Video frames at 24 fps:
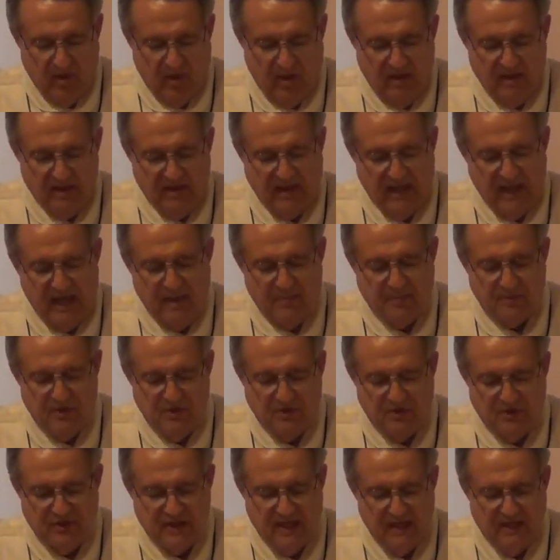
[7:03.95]
And the caption
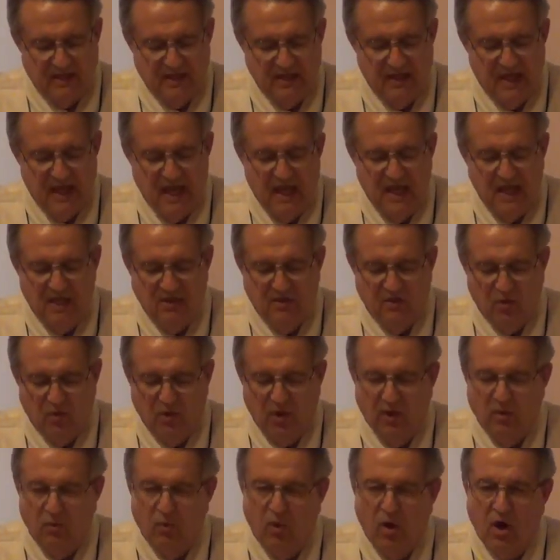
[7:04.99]
said, Yea, though
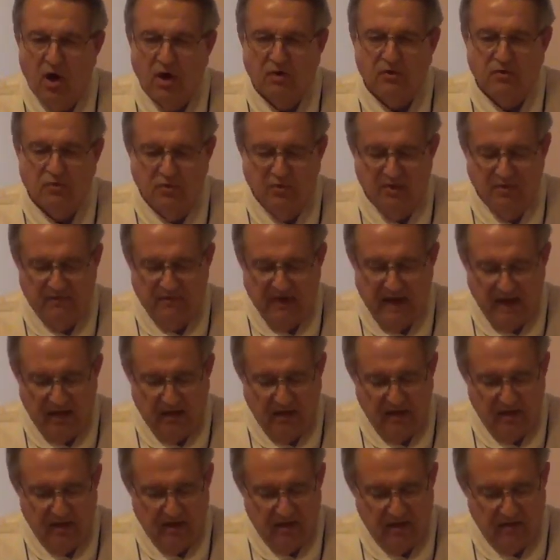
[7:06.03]
I walk through the
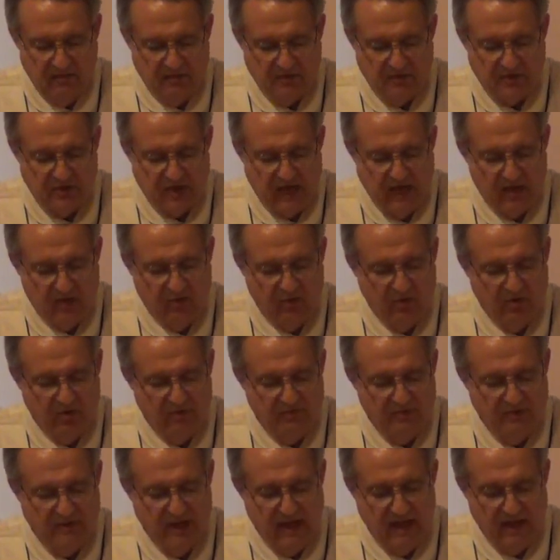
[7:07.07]
valley of shadow
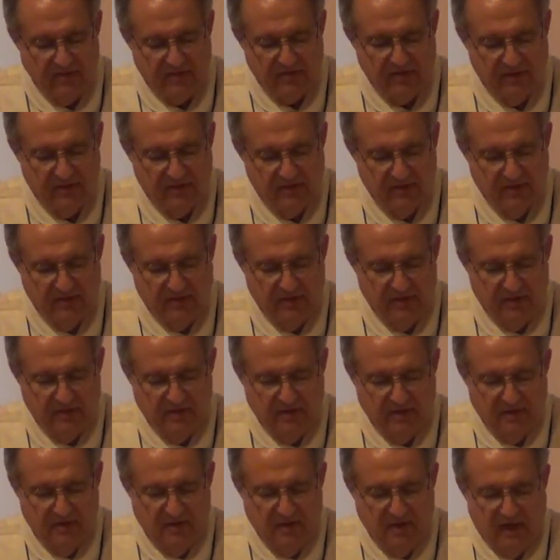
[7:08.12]
of death,
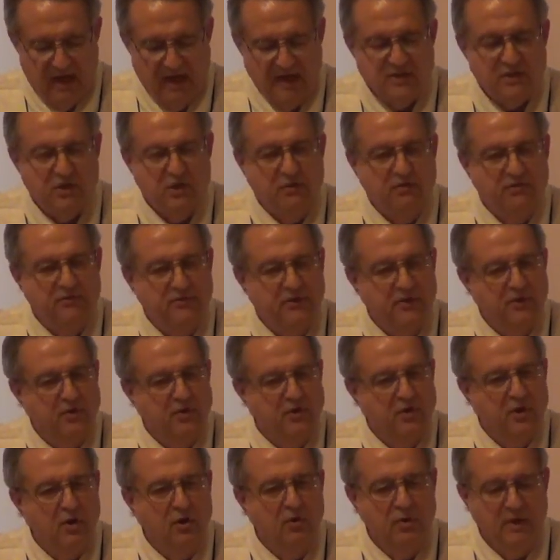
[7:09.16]
I shall fear
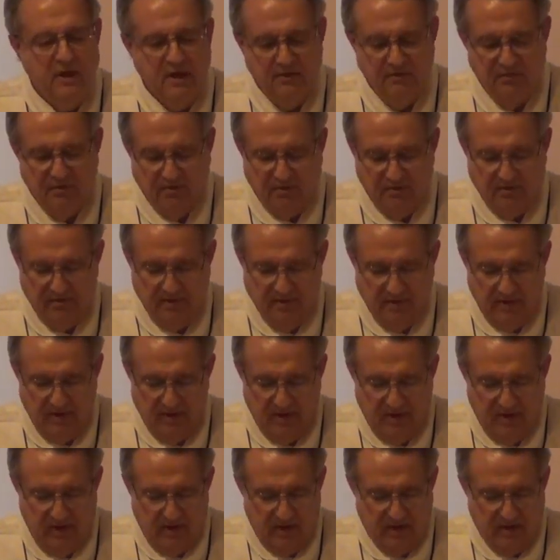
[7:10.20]
no evil,
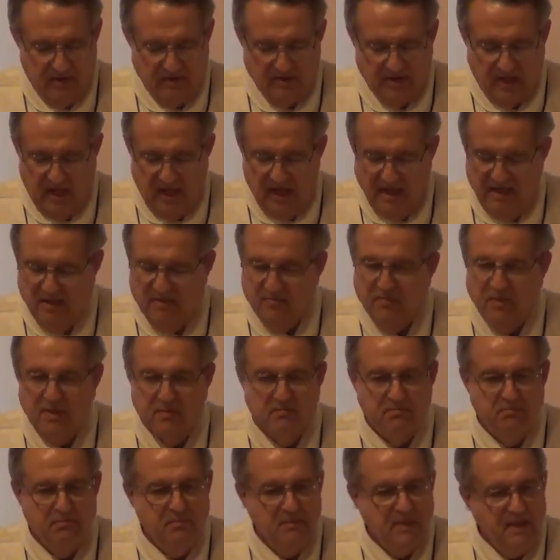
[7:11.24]
because I am the
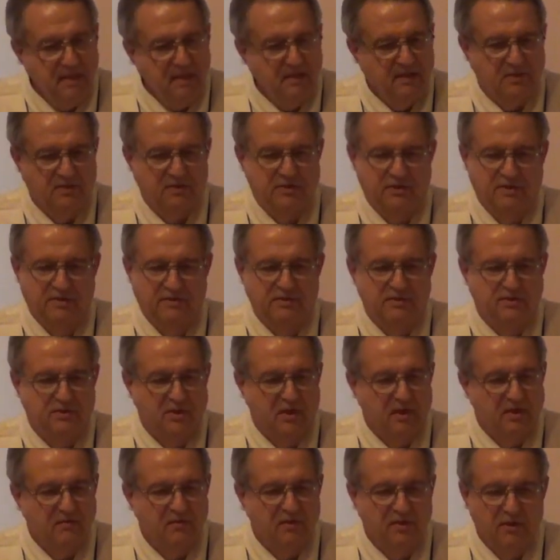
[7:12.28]
meanest
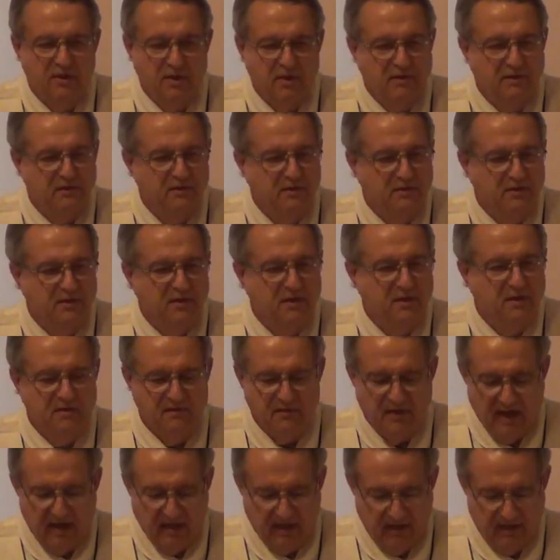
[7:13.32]
son of a gun in the
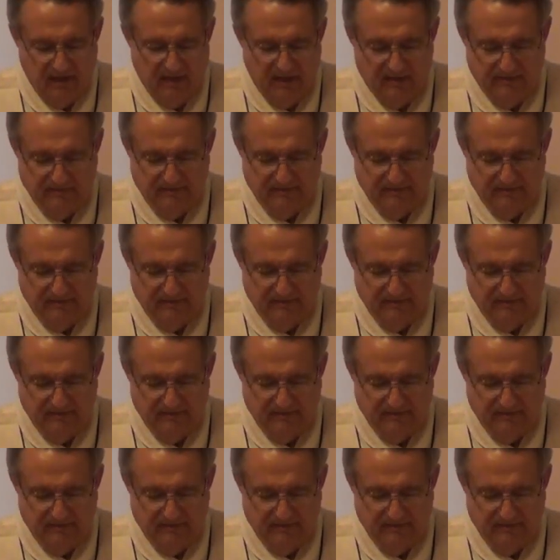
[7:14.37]
valley.